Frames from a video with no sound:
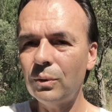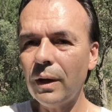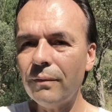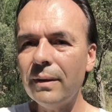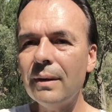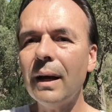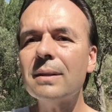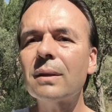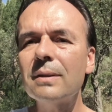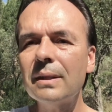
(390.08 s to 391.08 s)
to have a
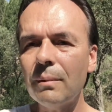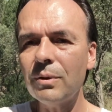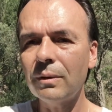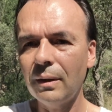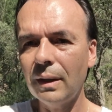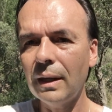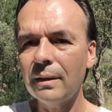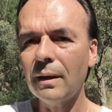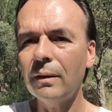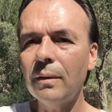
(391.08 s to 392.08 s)
nice conception
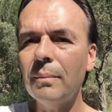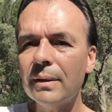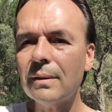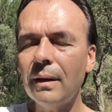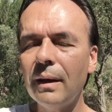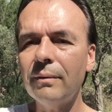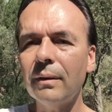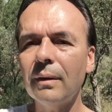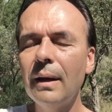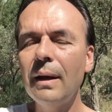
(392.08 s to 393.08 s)
again on the mental
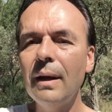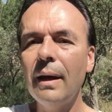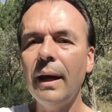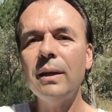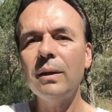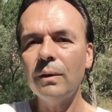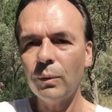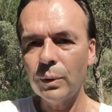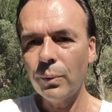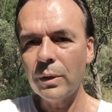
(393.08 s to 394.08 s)
level. And
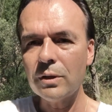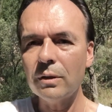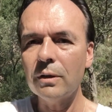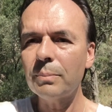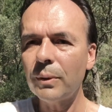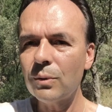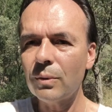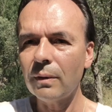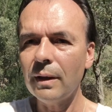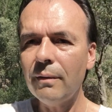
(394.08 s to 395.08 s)
when we reach the
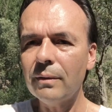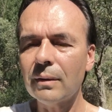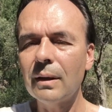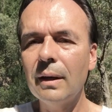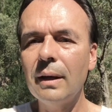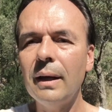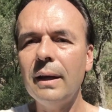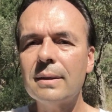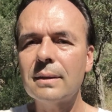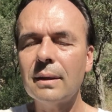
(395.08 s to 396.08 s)
spiritual level,
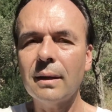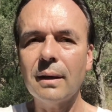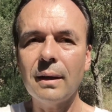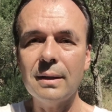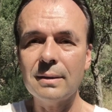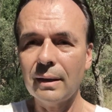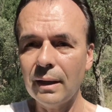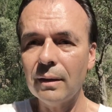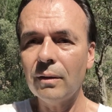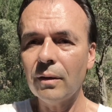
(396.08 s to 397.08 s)
it's
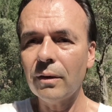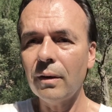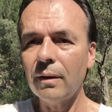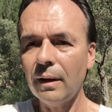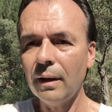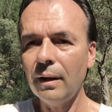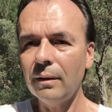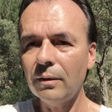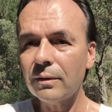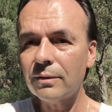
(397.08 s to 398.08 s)
again
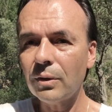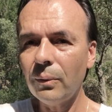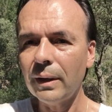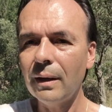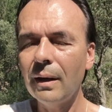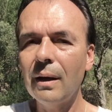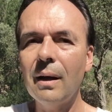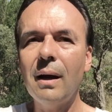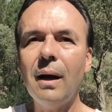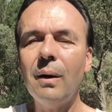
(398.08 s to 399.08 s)
another story.
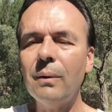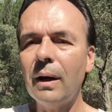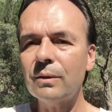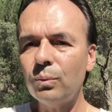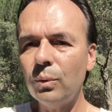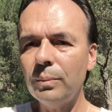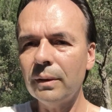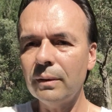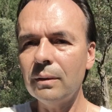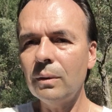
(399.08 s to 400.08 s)
How as
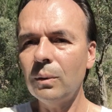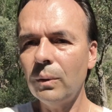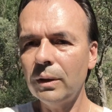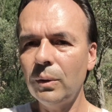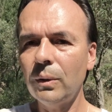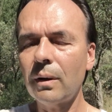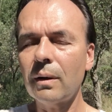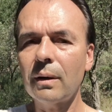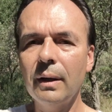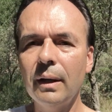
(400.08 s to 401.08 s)
woman, when you
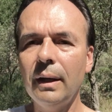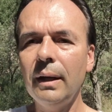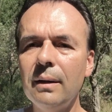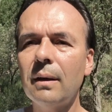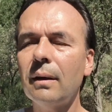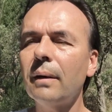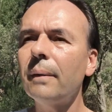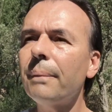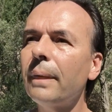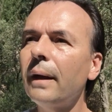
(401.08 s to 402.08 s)
are in the